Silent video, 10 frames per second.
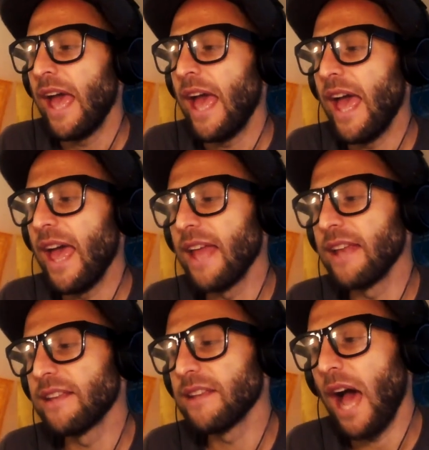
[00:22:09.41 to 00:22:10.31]

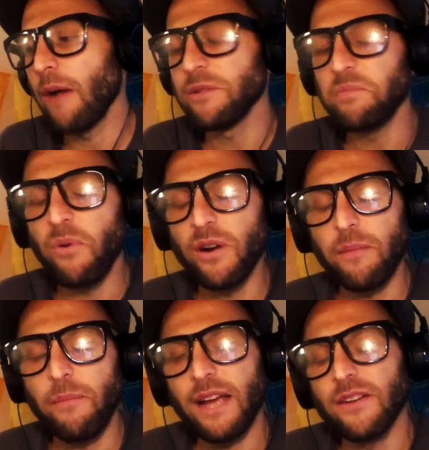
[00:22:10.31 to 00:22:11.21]
And I was born in
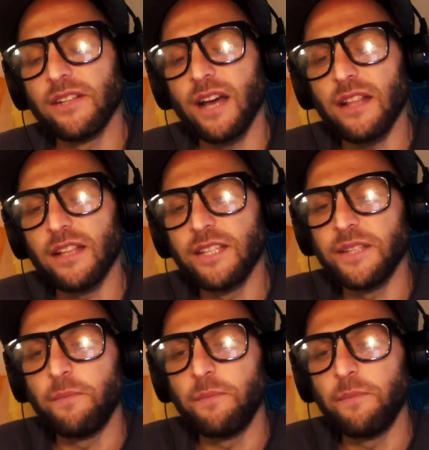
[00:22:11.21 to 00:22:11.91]
Michael Douglas's